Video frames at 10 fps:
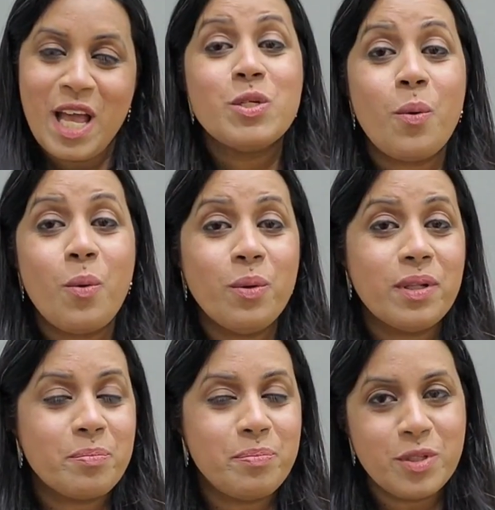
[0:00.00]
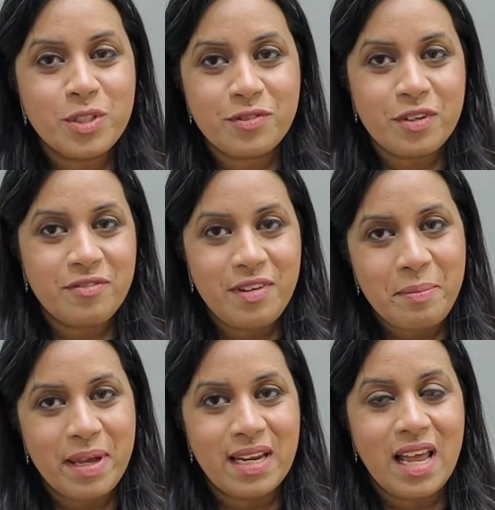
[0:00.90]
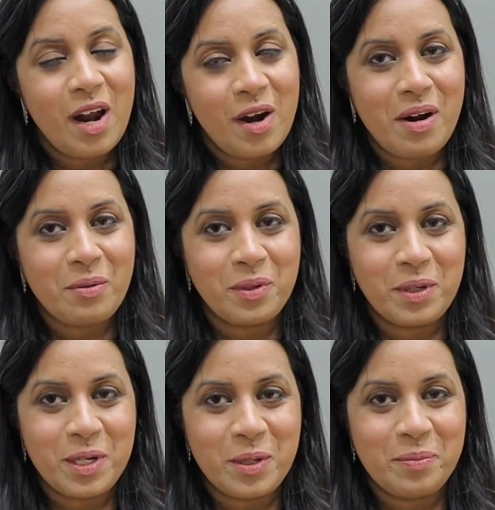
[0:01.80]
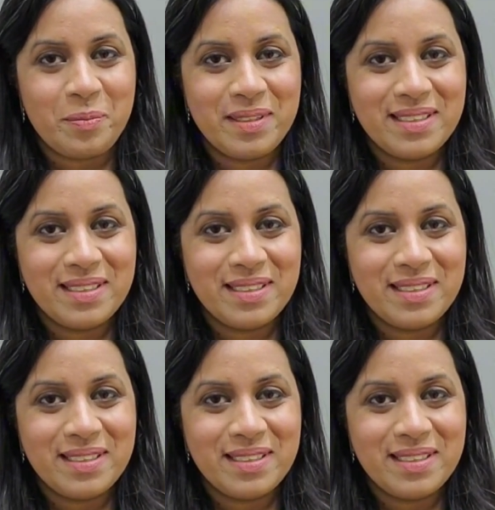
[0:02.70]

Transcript: to all the beautiful women around the globe.